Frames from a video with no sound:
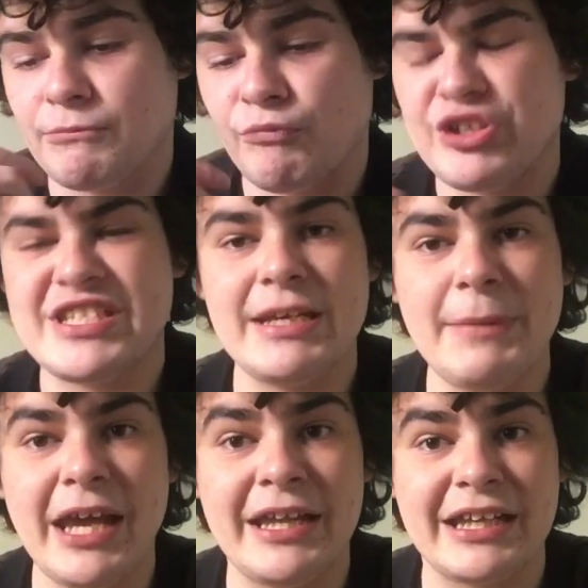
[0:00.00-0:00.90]

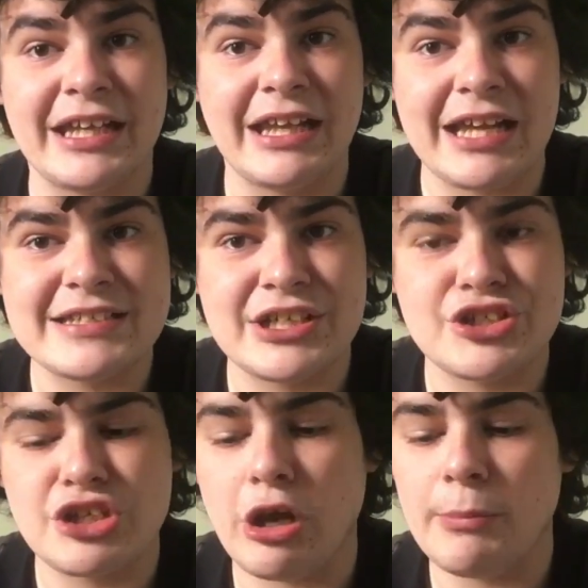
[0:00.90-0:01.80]
redeem it in the Galactica
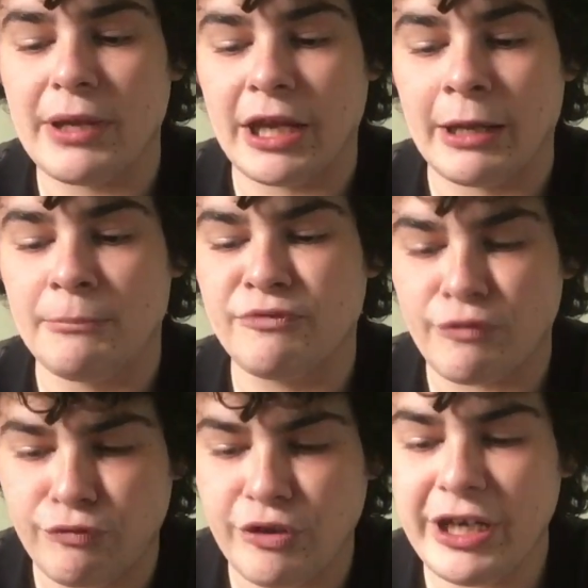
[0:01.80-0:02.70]
shop um, for
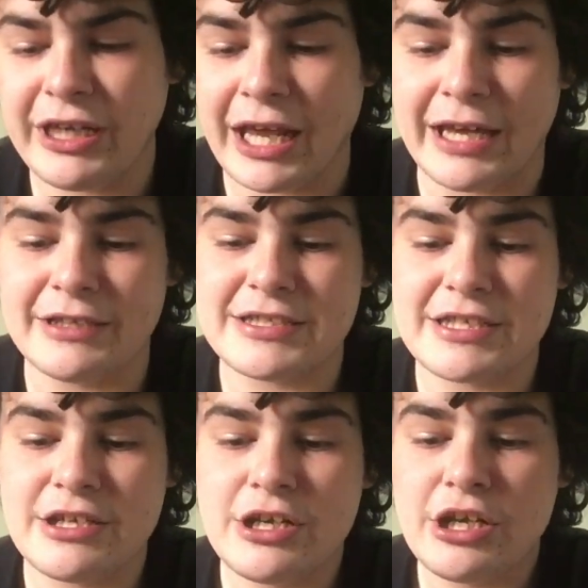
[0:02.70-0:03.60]
free. And
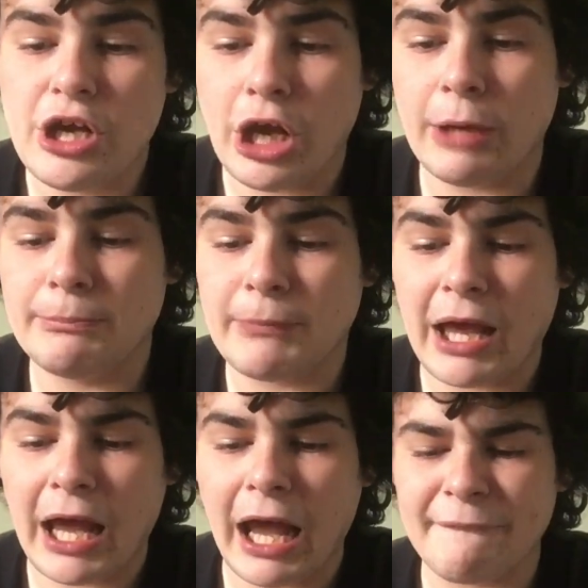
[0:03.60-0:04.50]
um,
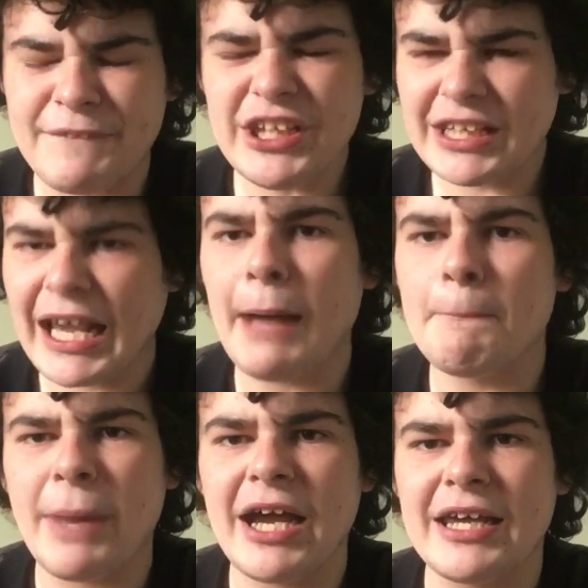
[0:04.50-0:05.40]
I think you
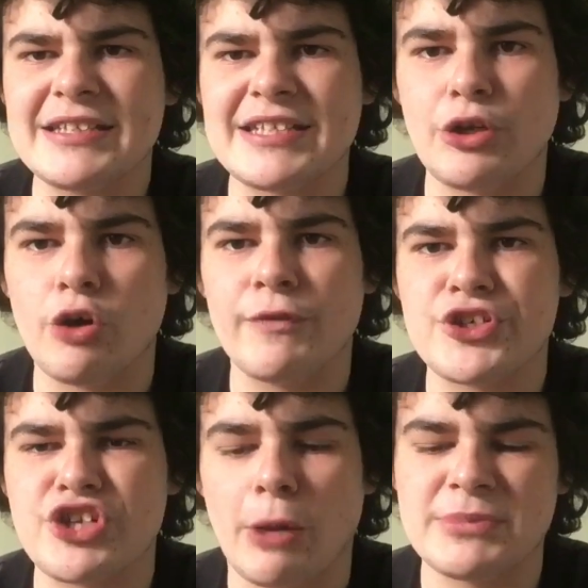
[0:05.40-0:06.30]
can buy it in other
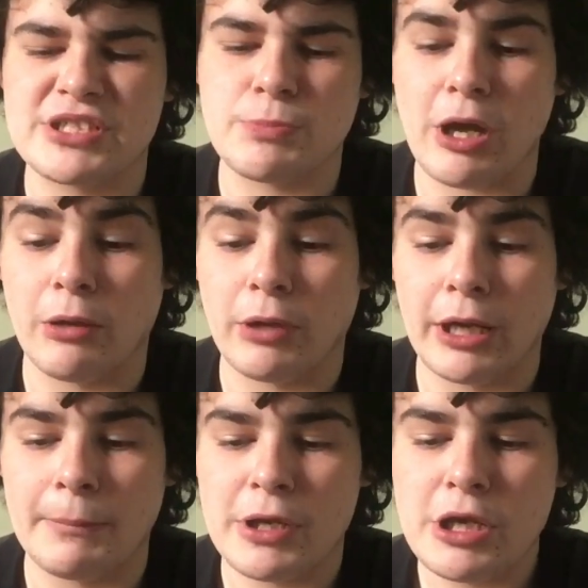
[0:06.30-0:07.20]
shops as well.
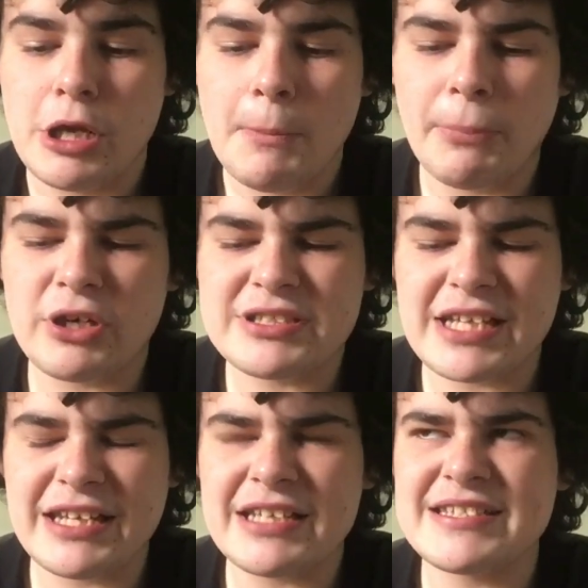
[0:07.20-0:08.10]
Um, because
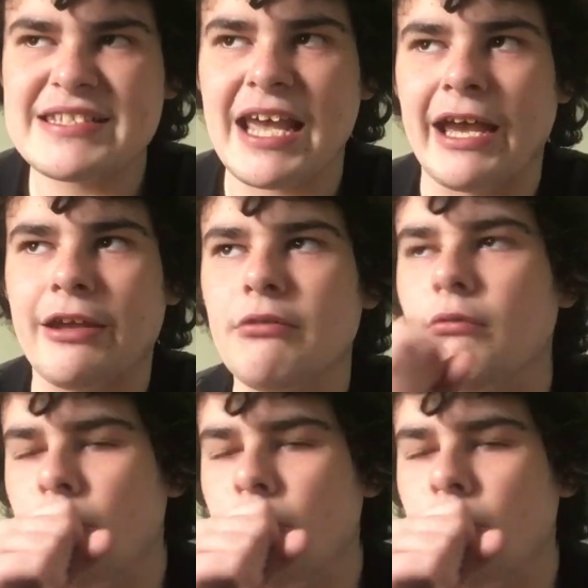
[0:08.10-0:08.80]
they did say,